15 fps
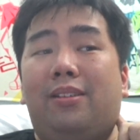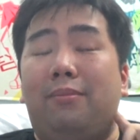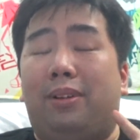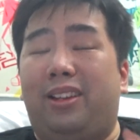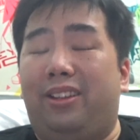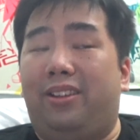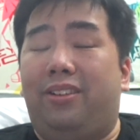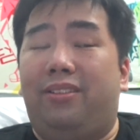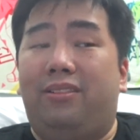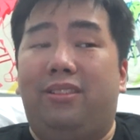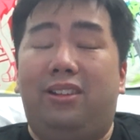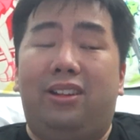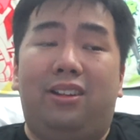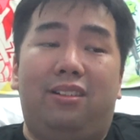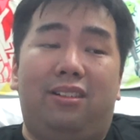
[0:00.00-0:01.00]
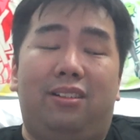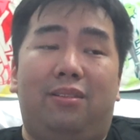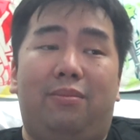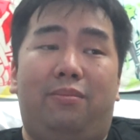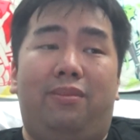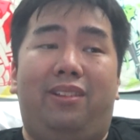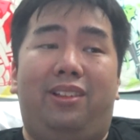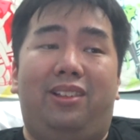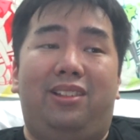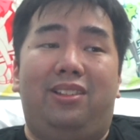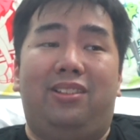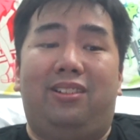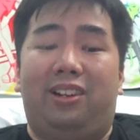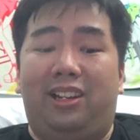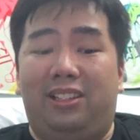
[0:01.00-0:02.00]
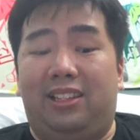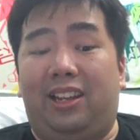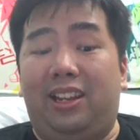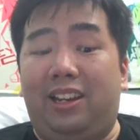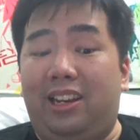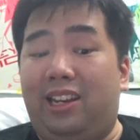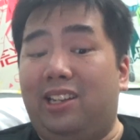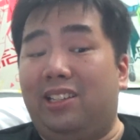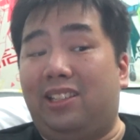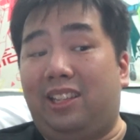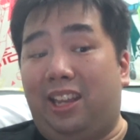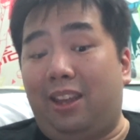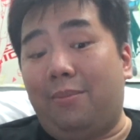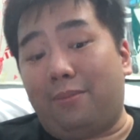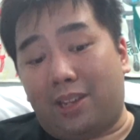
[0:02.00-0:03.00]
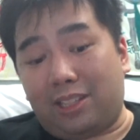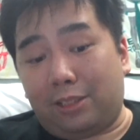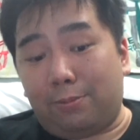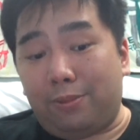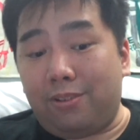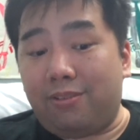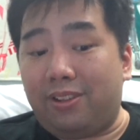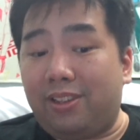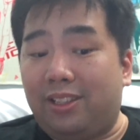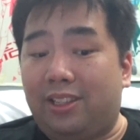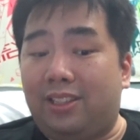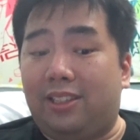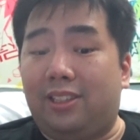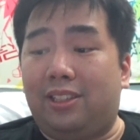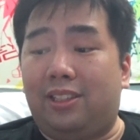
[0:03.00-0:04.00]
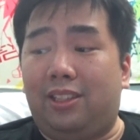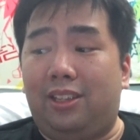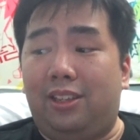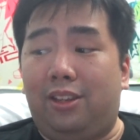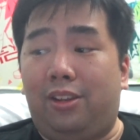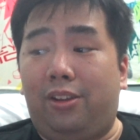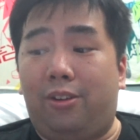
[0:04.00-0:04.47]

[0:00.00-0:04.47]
but you know, um, it is not exactly the same experience as the